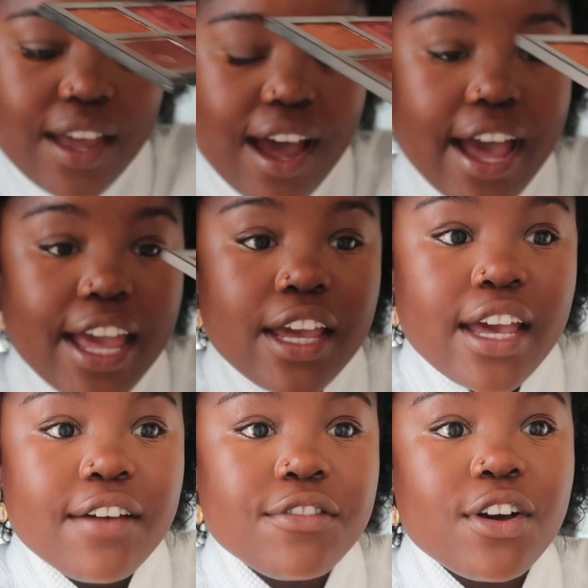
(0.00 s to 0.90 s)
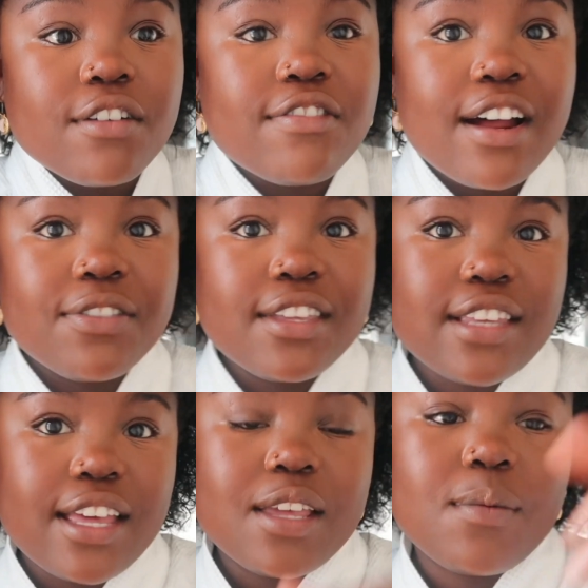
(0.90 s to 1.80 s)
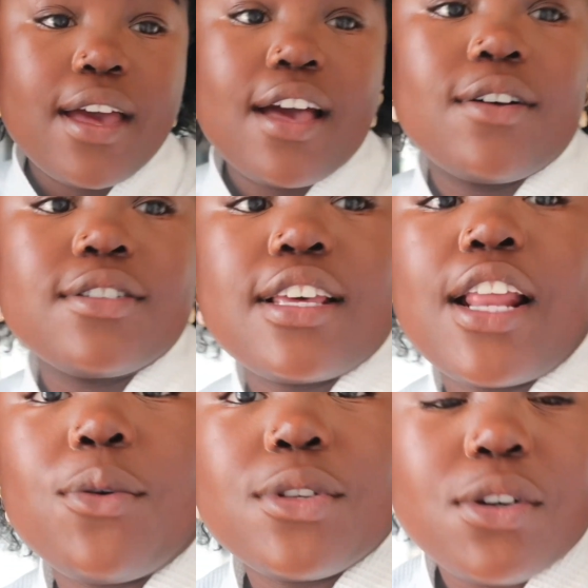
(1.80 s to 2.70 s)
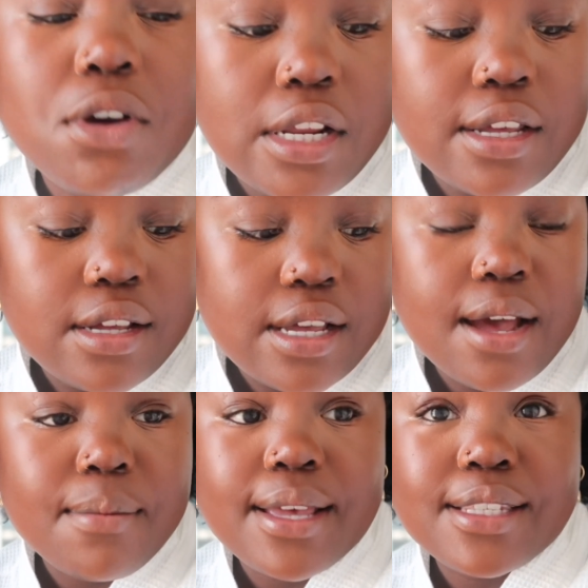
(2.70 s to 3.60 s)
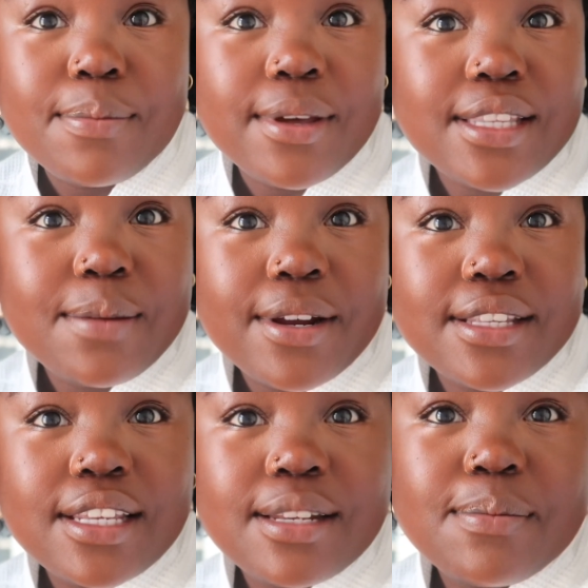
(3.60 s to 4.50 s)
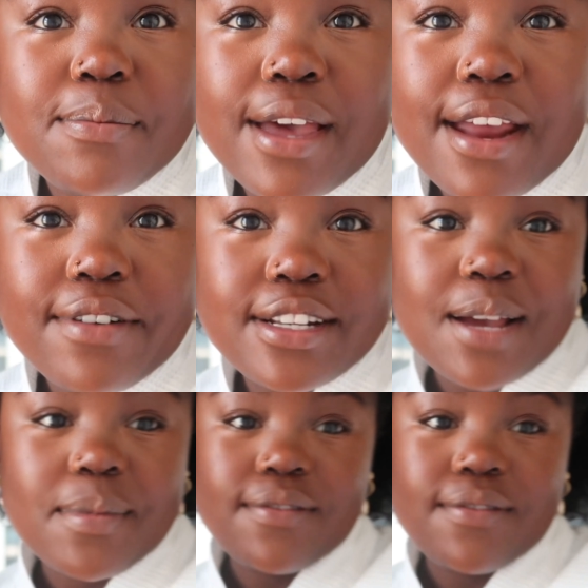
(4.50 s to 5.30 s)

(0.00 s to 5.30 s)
I have not found this anywhere else, and I also got it as a birthday present, but every time I